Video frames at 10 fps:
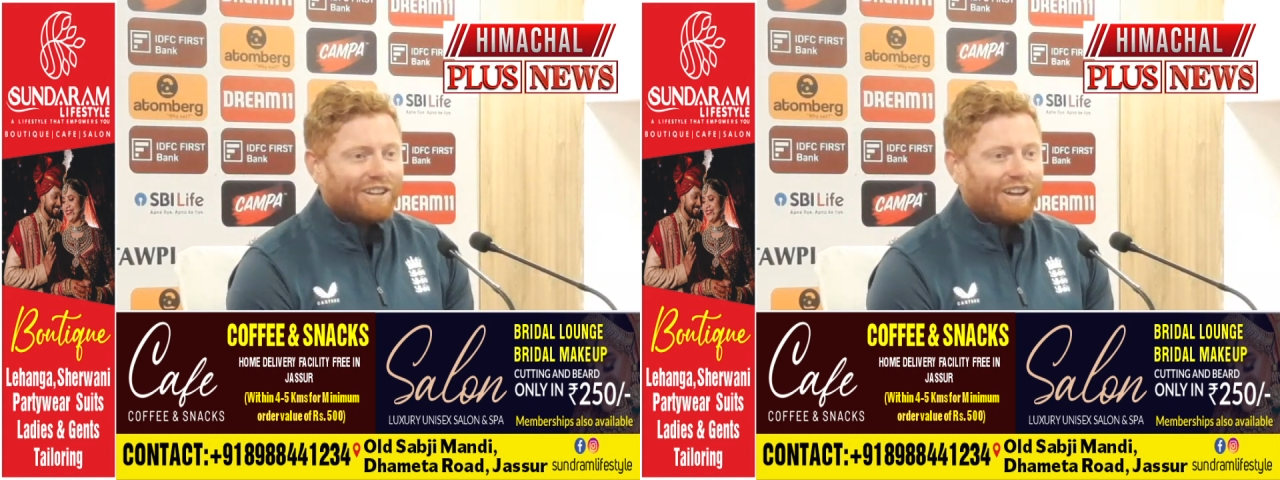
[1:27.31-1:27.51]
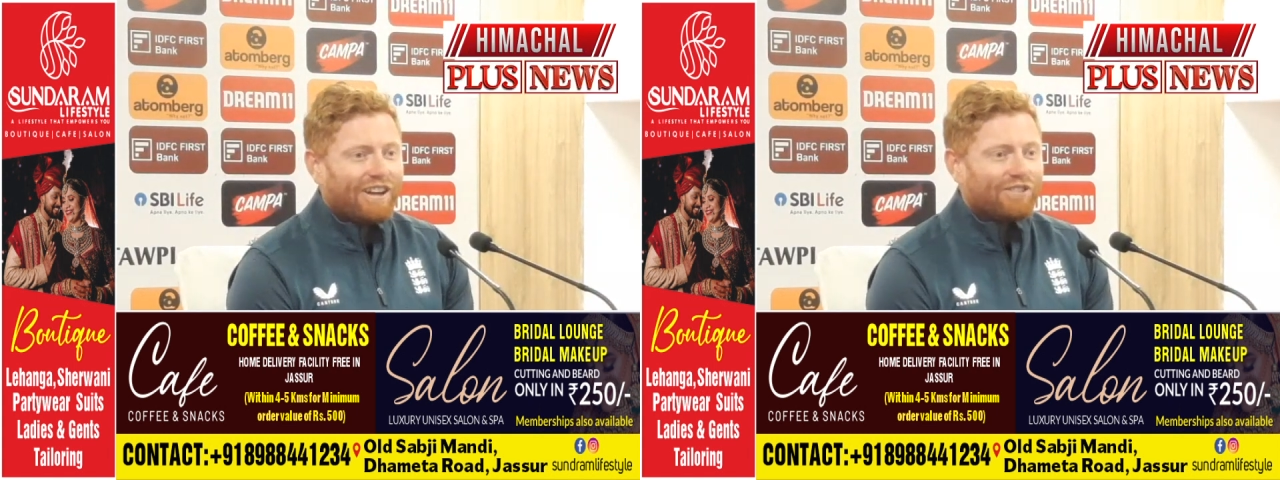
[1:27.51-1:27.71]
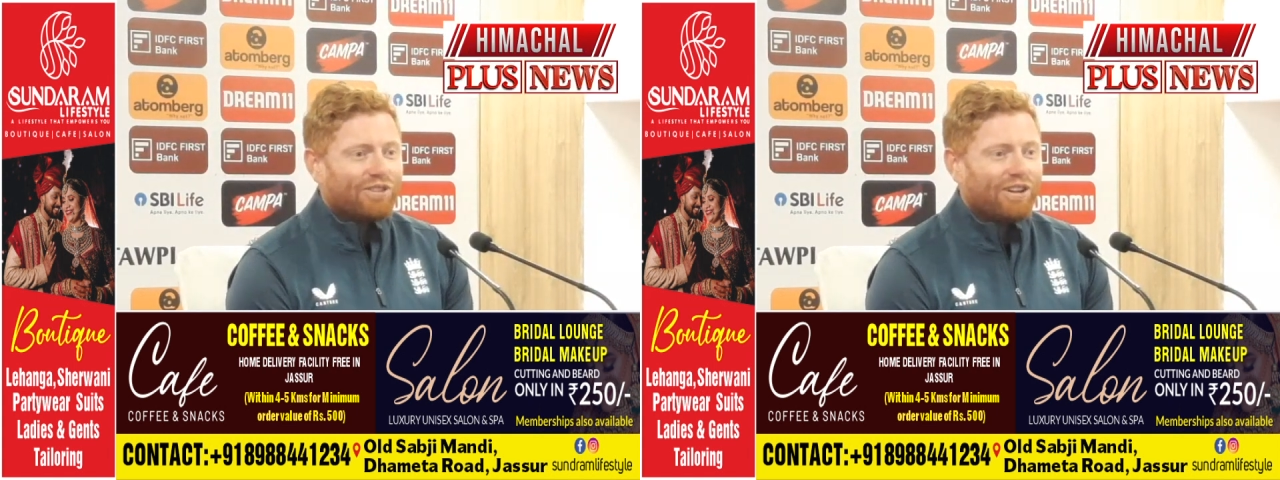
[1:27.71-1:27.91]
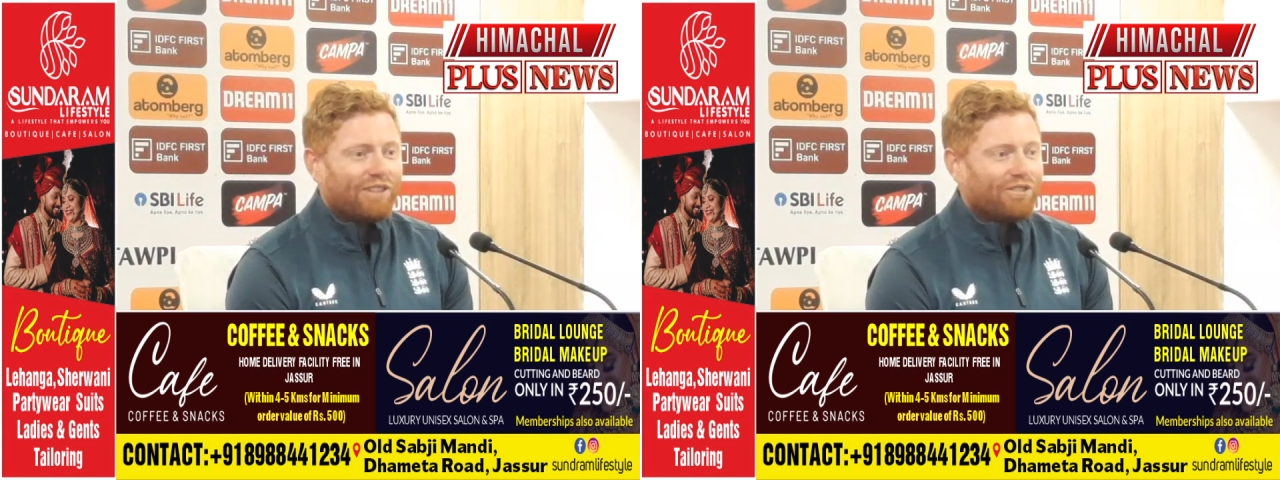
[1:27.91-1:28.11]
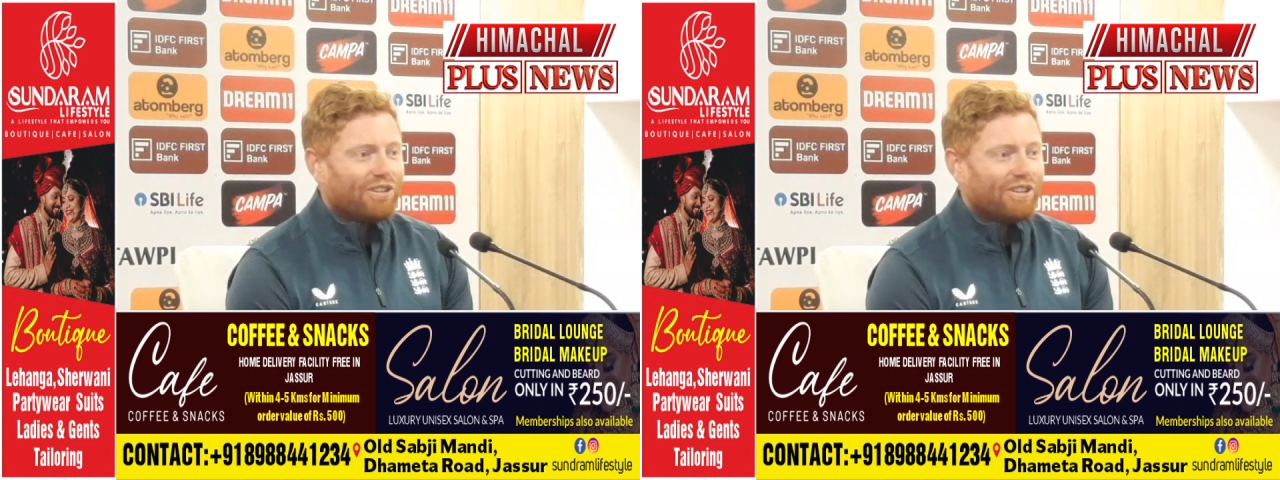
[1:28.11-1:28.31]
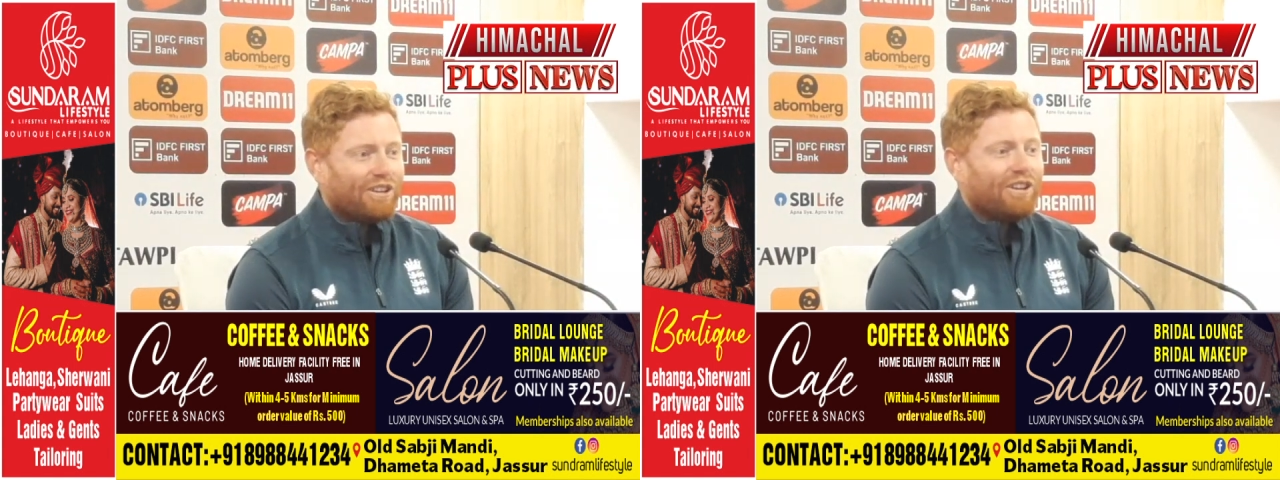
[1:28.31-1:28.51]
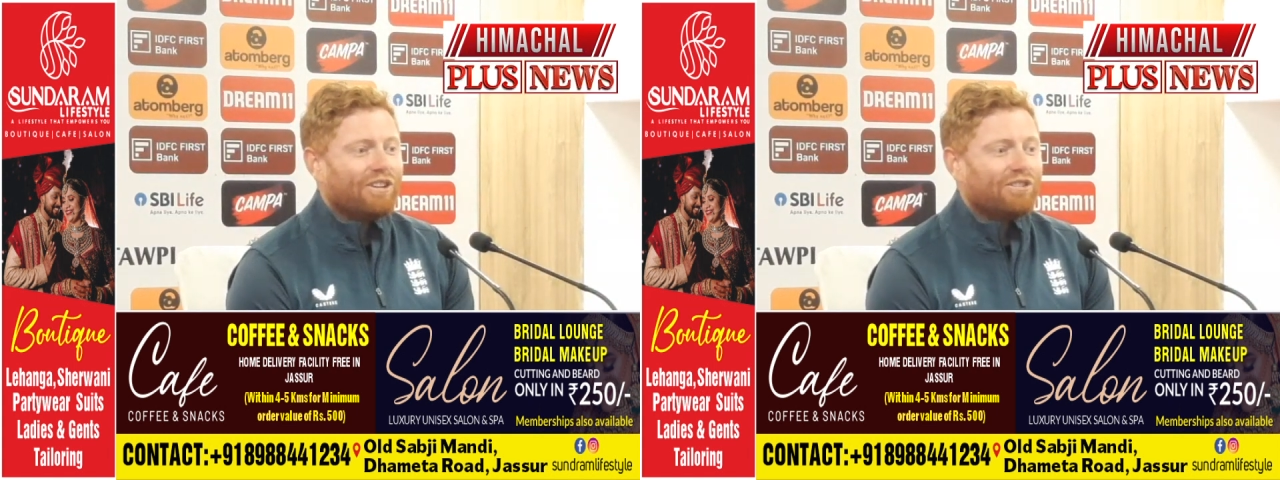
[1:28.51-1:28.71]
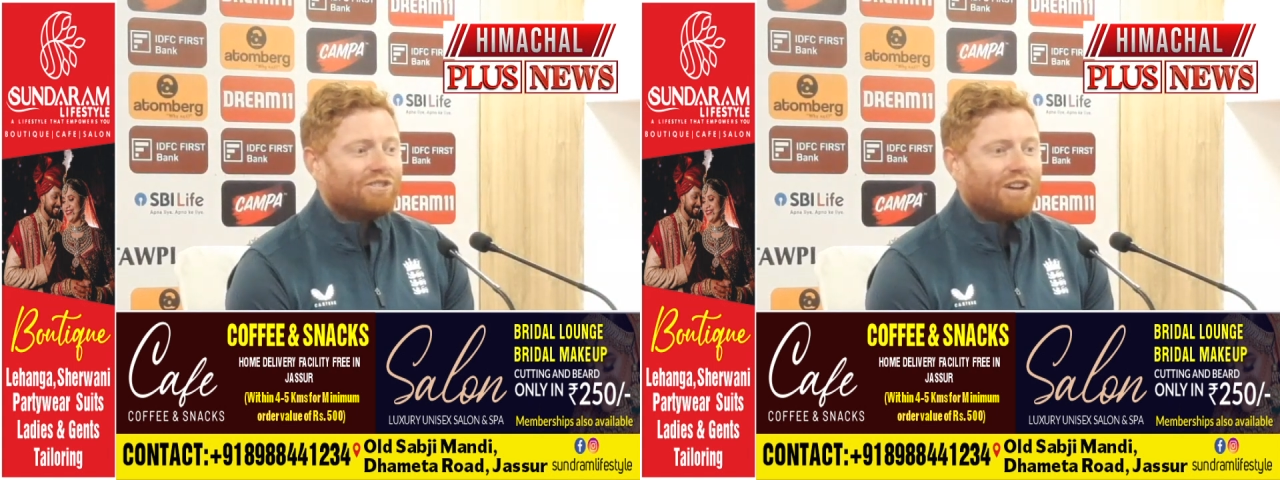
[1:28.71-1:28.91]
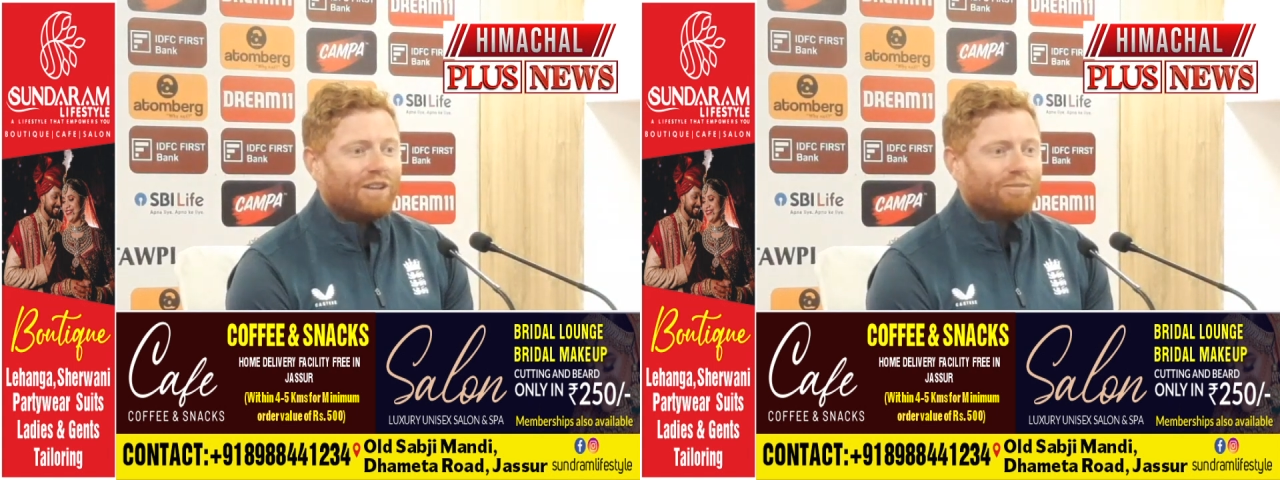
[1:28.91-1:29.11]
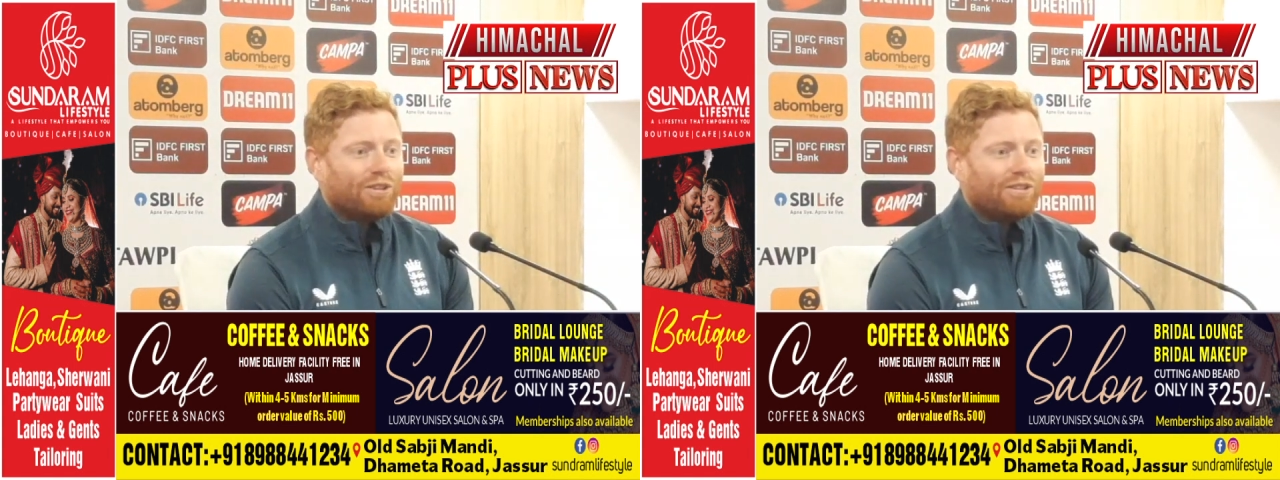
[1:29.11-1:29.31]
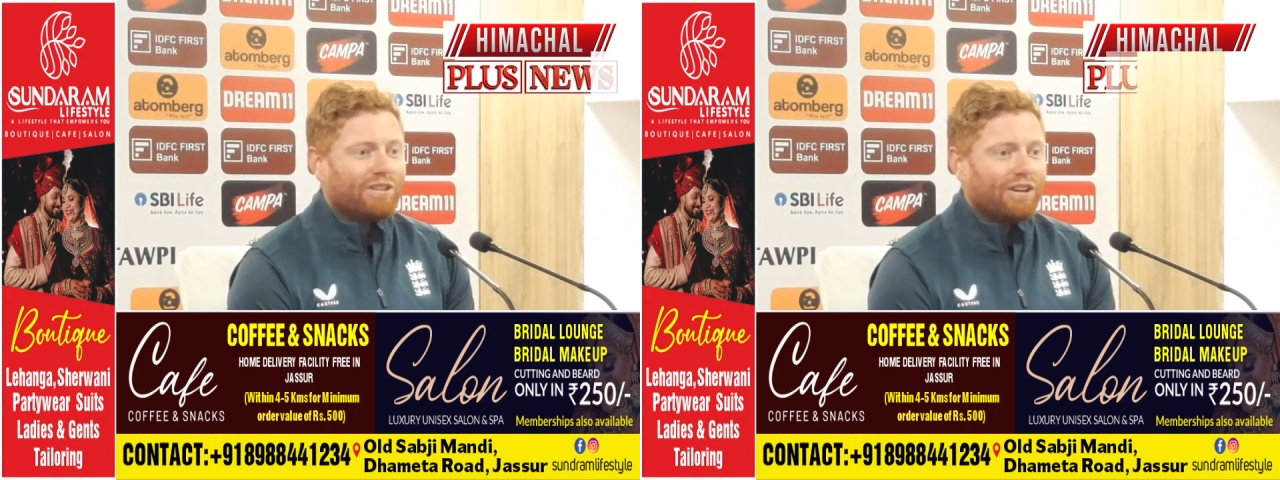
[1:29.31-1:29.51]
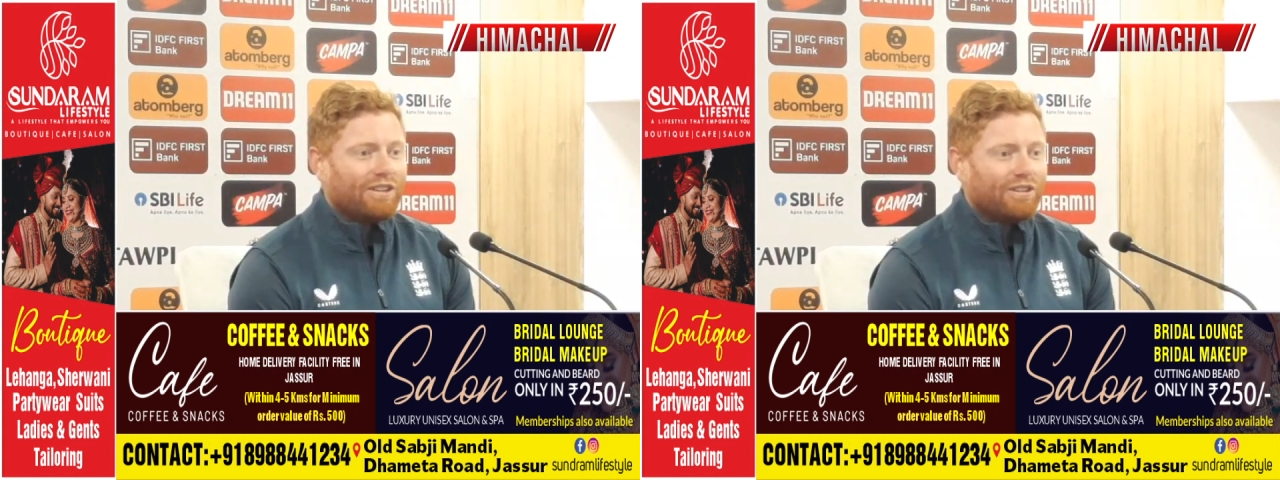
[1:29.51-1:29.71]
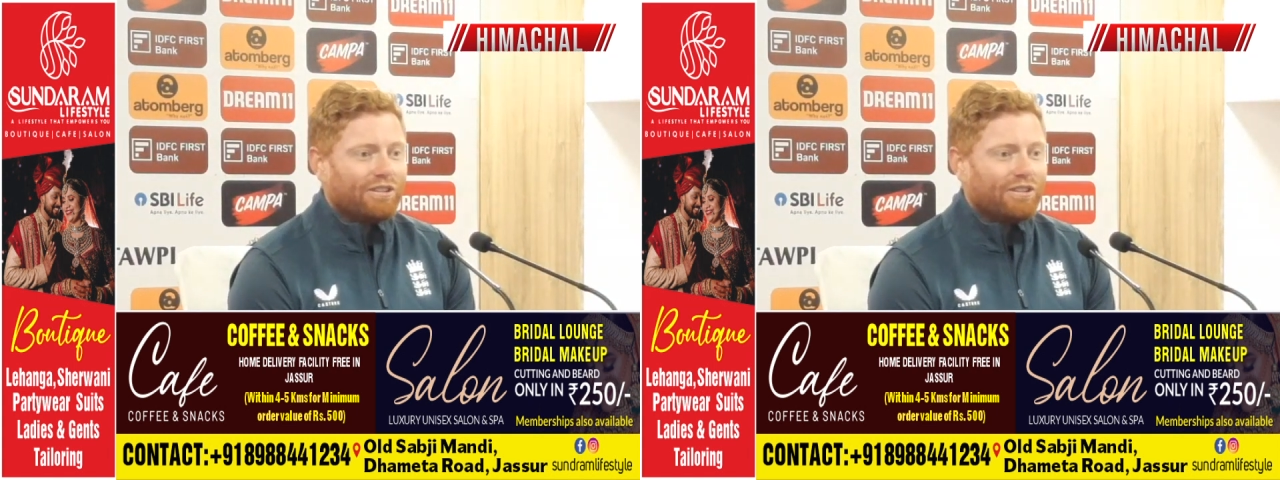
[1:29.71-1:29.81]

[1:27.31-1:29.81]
trying to have a good time with the